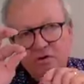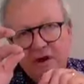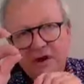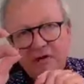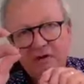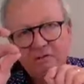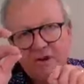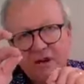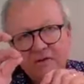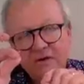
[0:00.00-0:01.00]
to
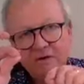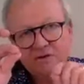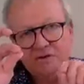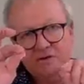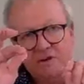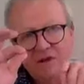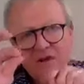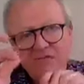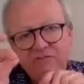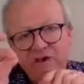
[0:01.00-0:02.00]
be able to
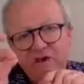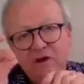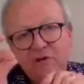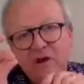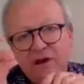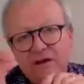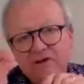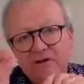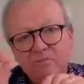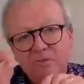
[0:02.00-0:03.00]
give a
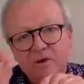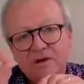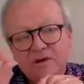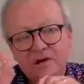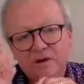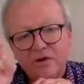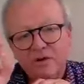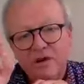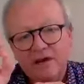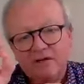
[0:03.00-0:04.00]
nucleation point. A
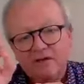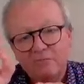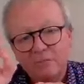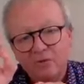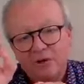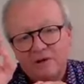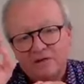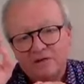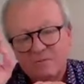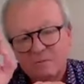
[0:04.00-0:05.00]
nucleation
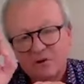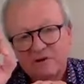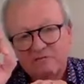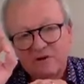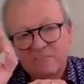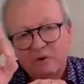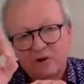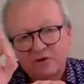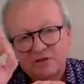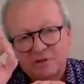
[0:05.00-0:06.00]
point is the point of
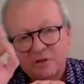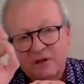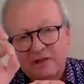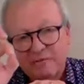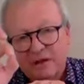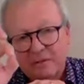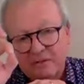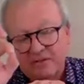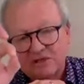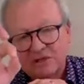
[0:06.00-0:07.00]
departure where the
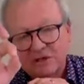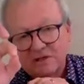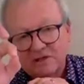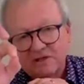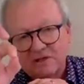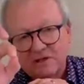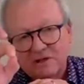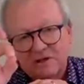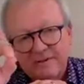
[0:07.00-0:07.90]
bubble starts